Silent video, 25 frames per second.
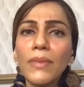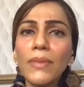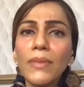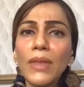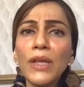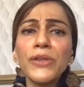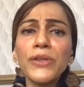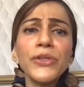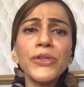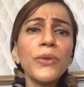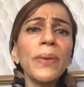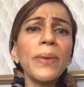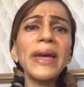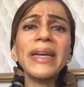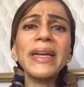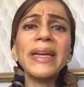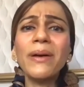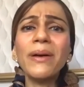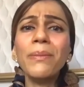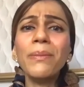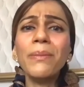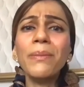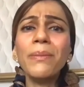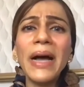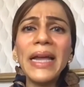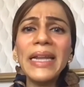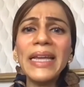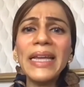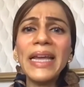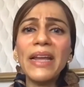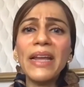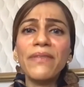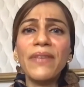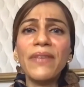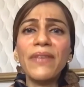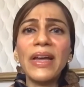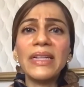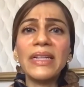So by combining
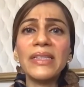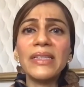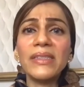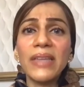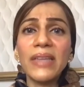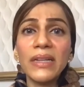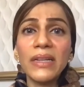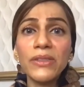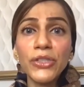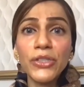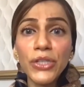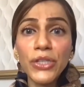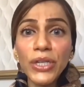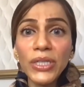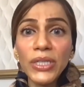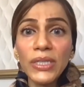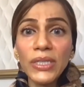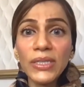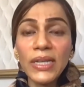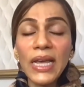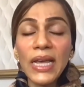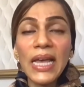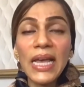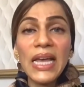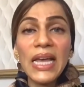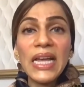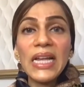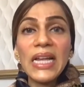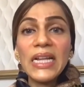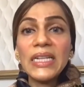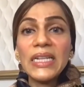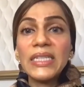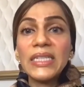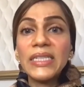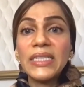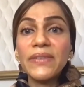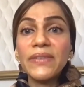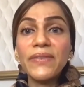advanced sensors,
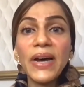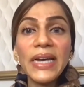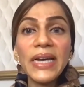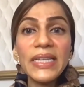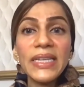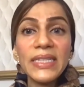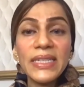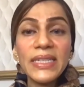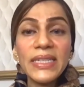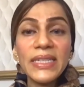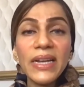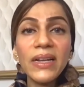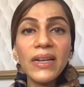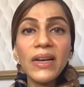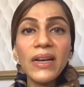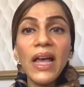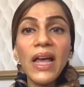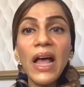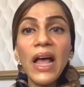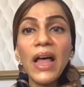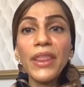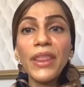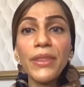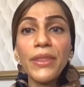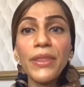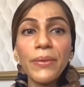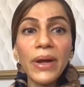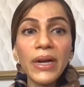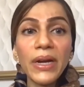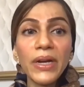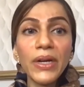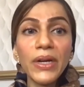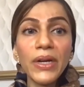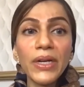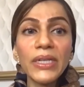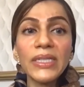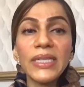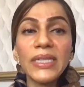device data, health
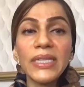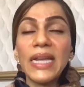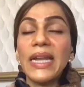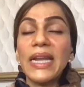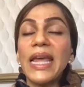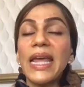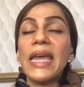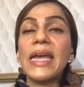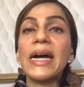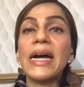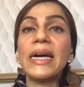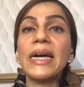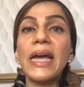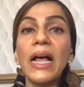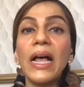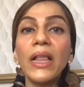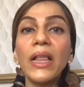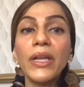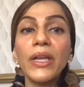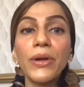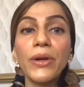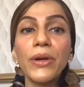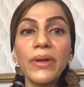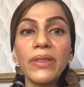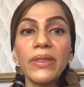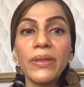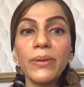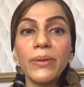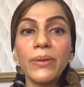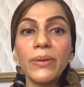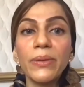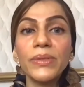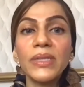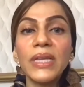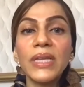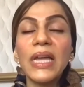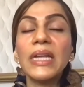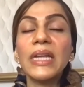records, and AI
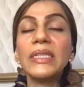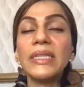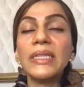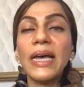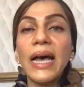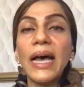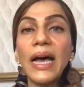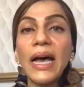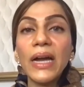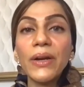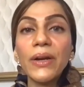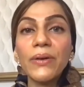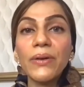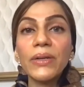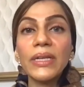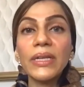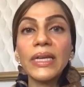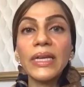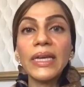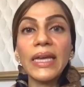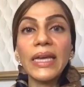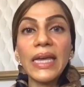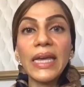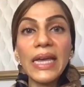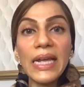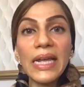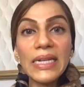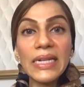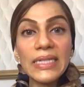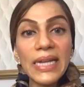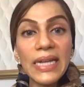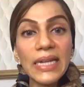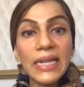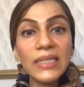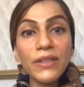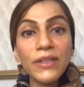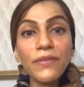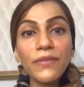algorithms to accurately
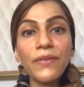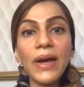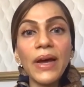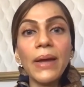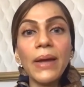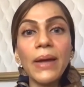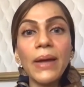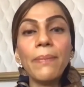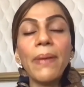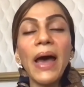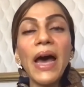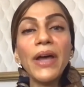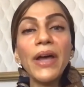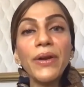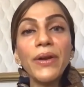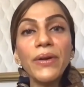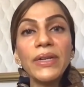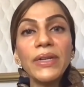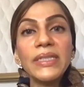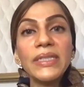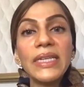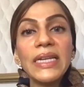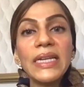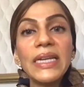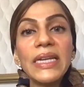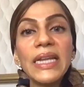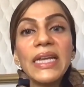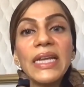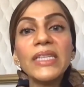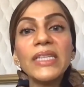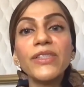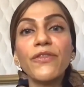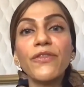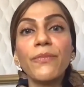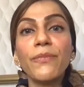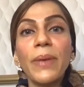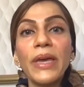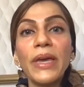identify patterns and needs
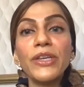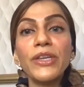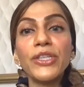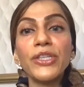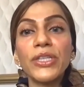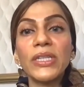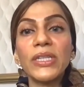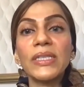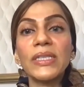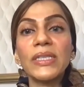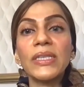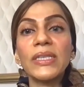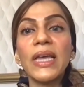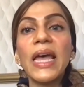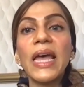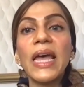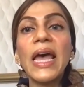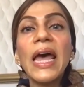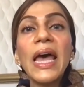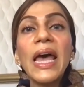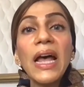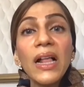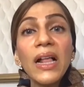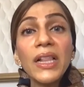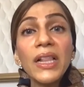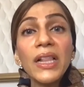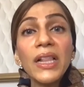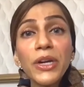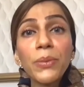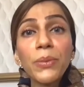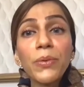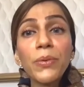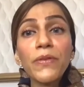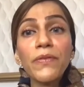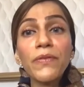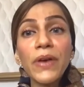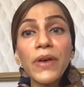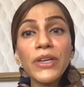of patients, healthcare
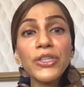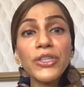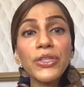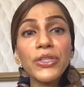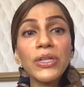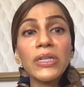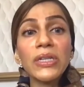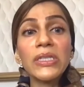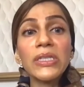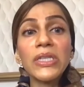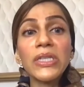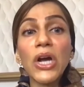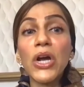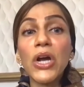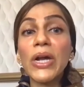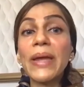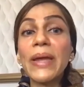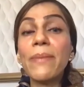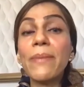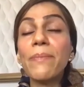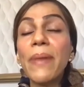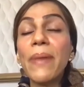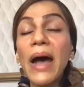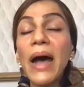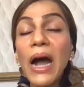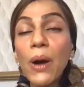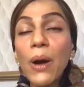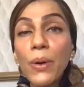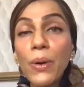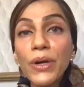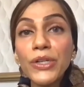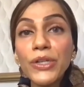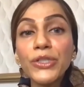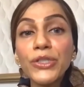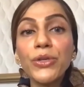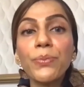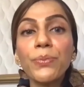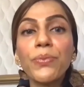professionals are
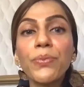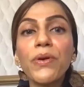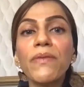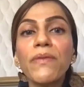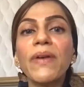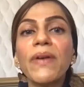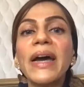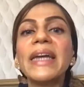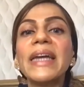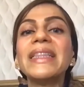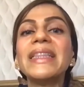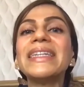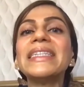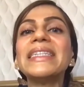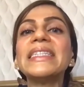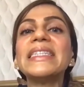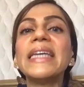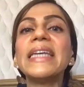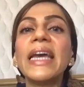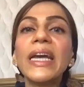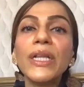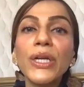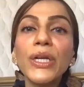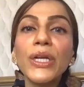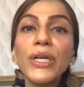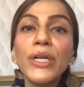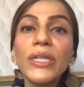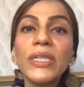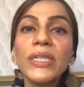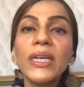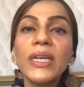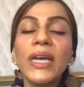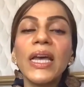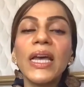empowered to provide the tailored,